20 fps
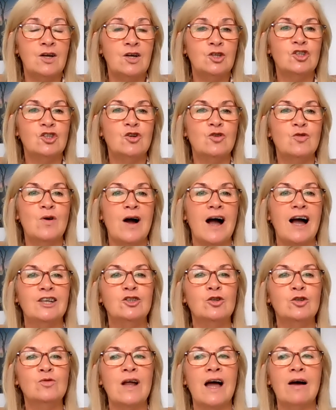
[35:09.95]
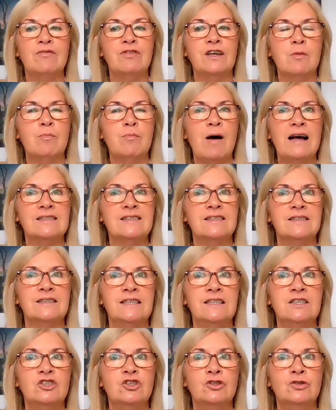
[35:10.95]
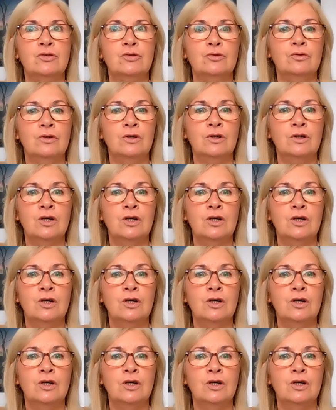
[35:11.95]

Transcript: So I don't have the capacity to